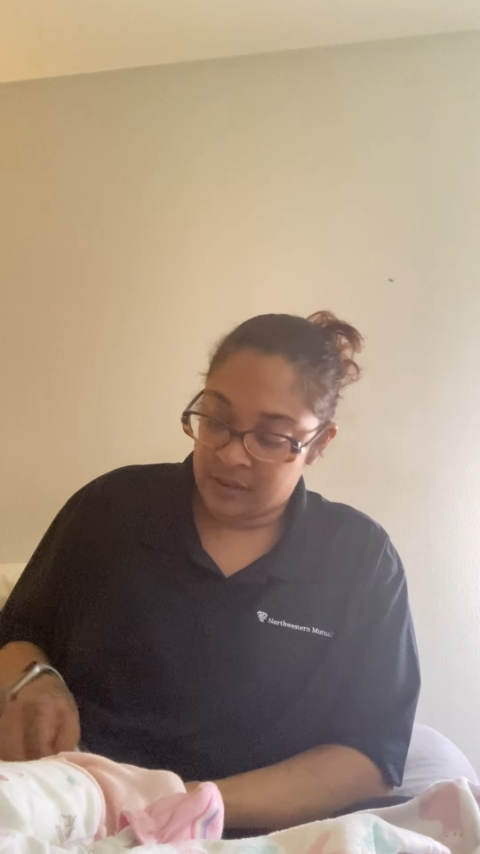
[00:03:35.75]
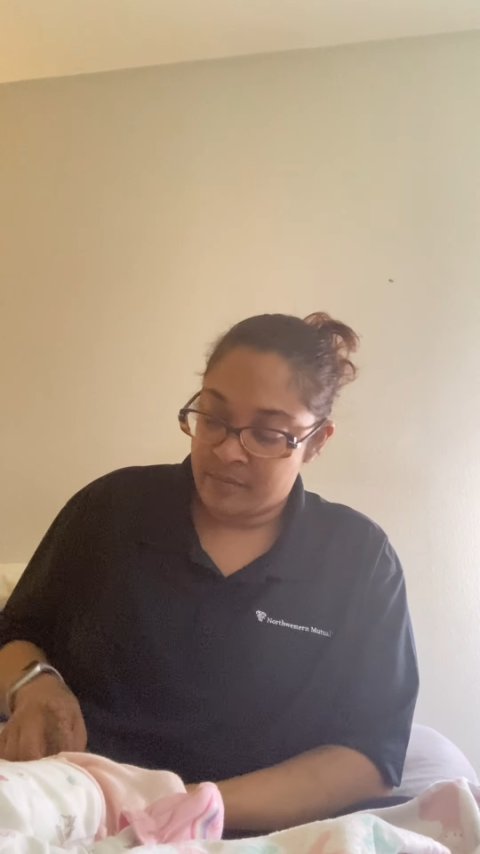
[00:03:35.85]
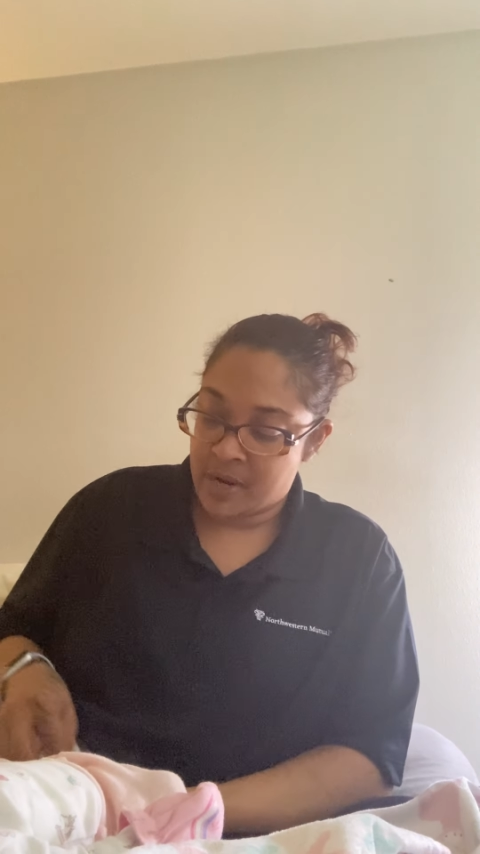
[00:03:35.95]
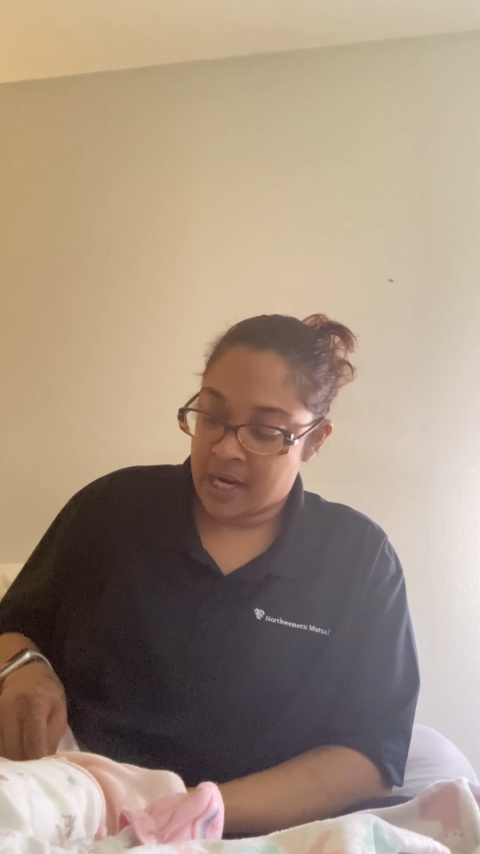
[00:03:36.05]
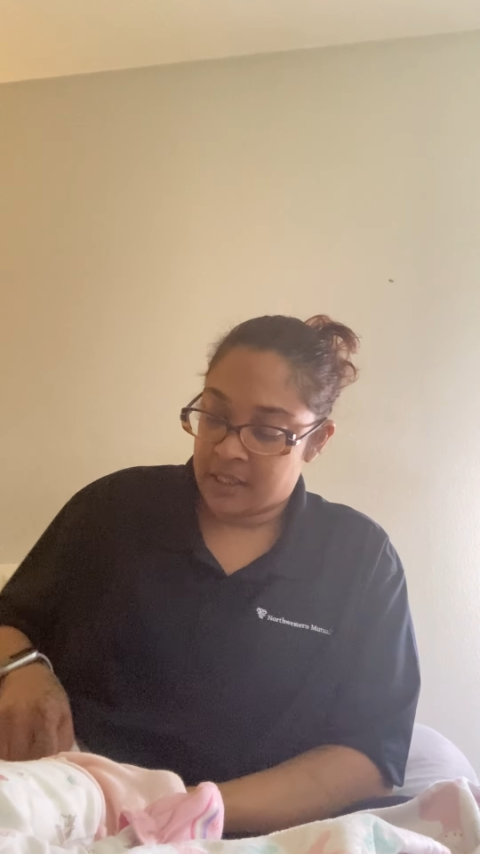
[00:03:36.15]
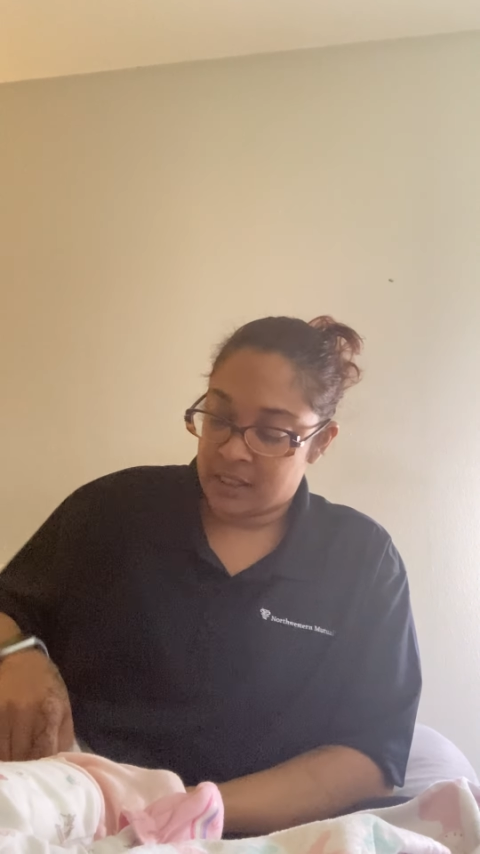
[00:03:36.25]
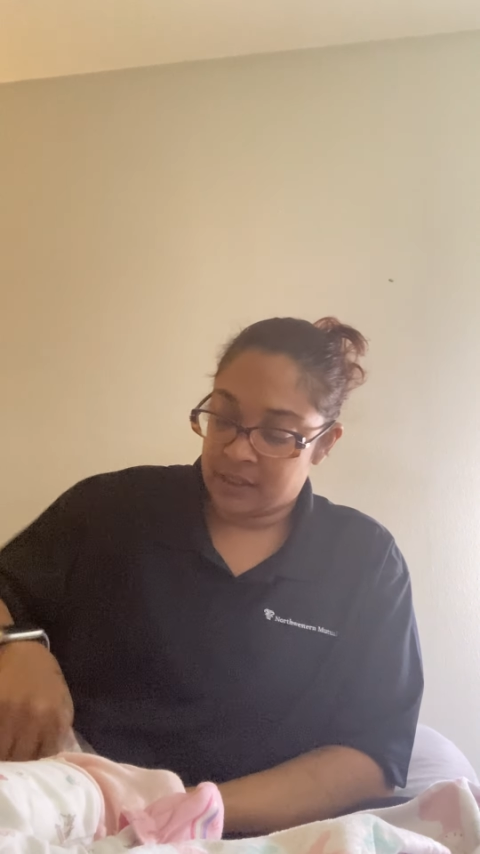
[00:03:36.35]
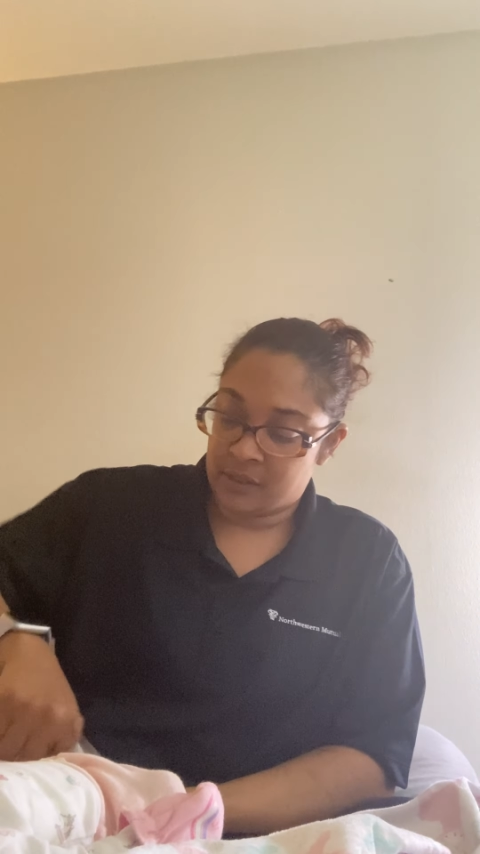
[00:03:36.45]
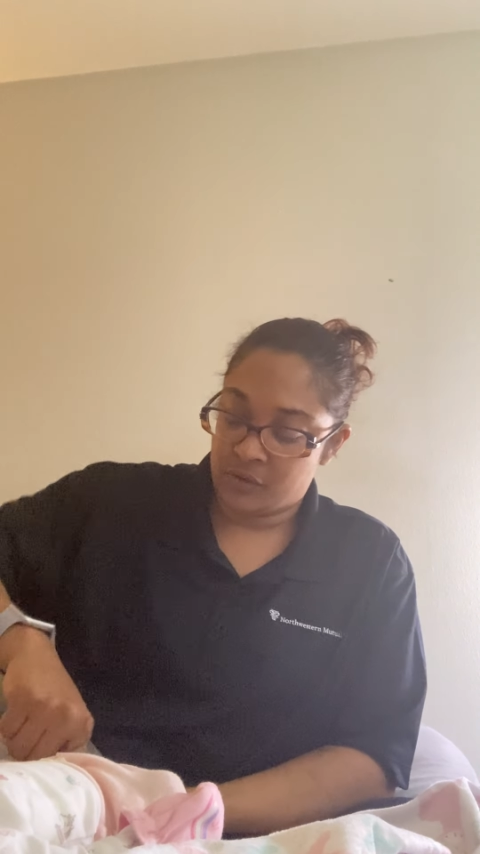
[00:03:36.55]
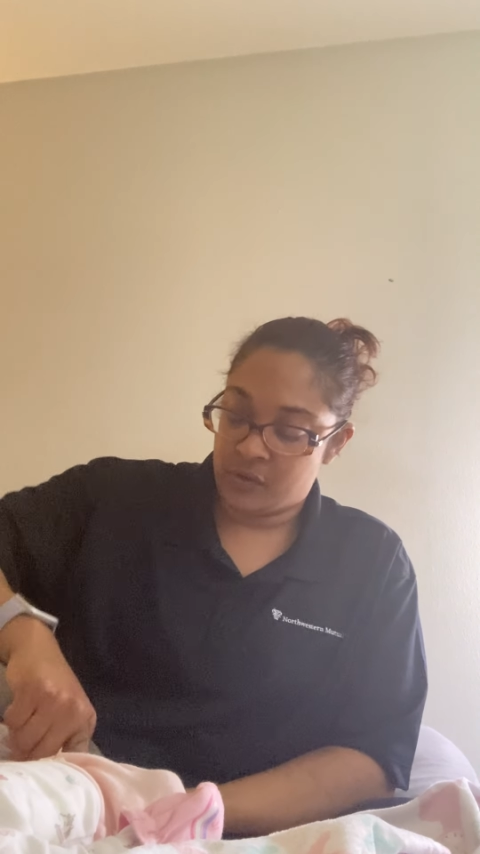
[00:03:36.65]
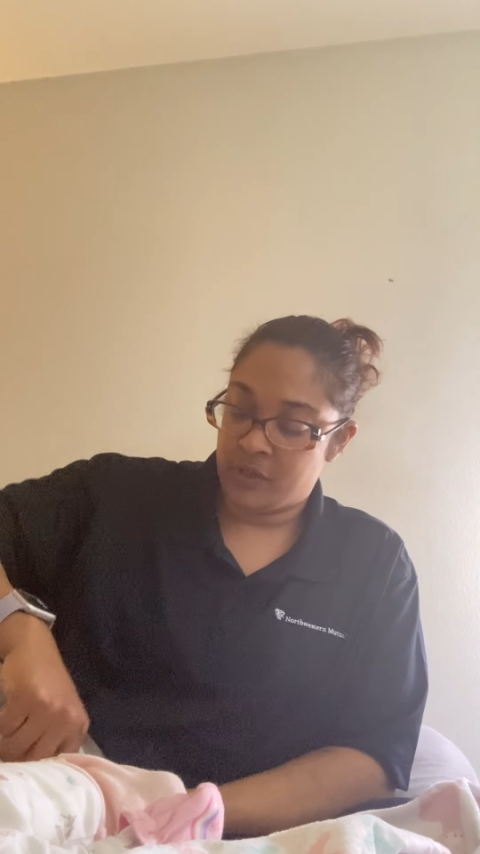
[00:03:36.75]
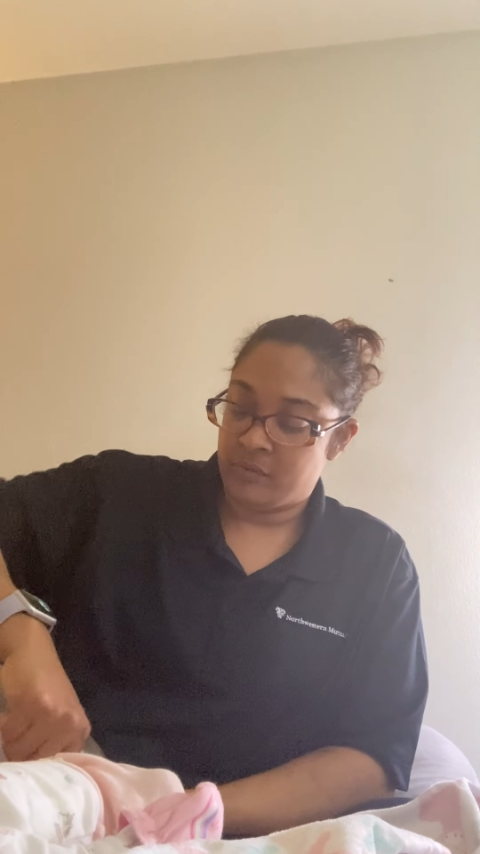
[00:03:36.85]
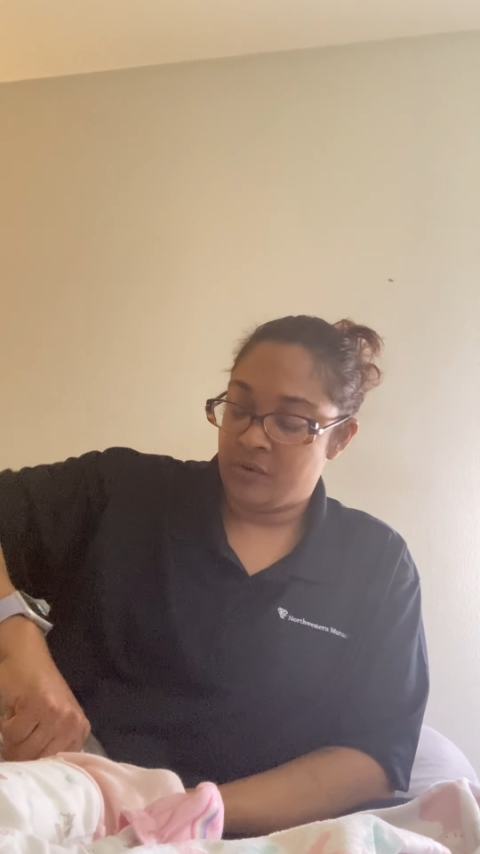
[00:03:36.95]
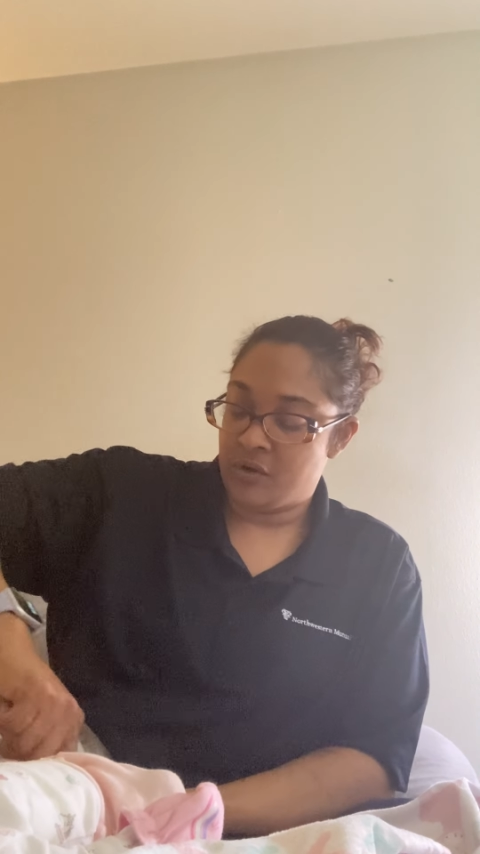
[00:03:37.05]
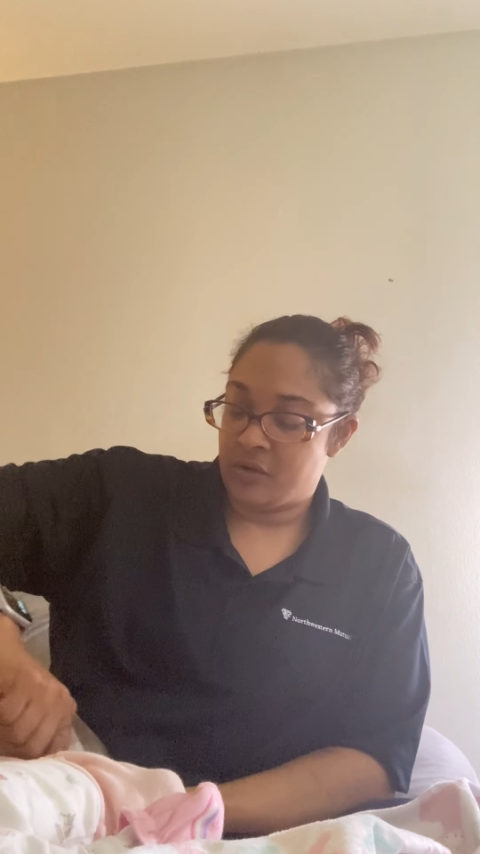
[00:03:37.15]
him back and I told
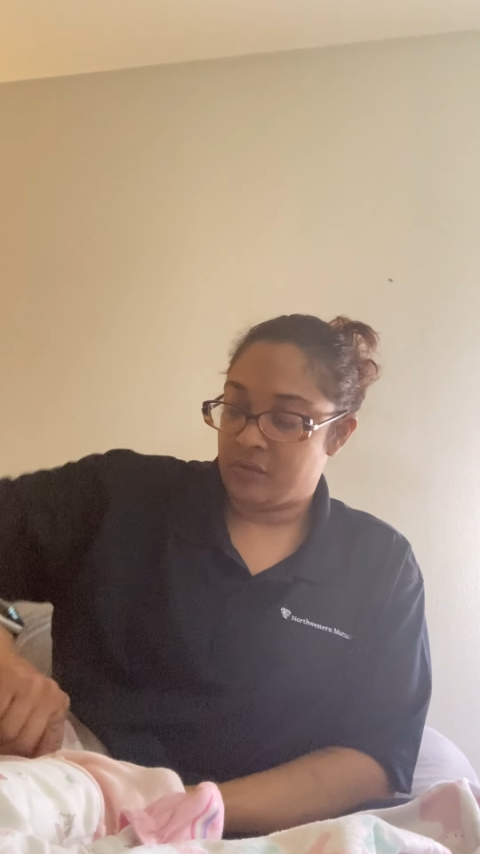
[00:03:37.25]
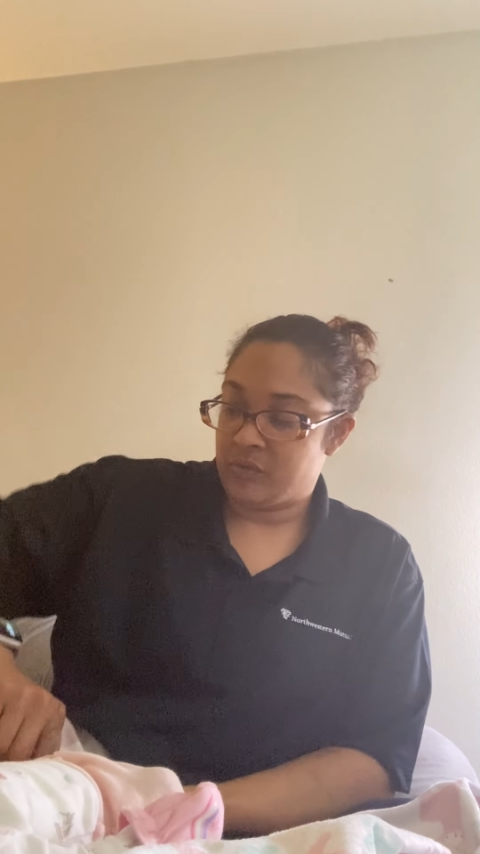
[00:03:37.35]
him, you know,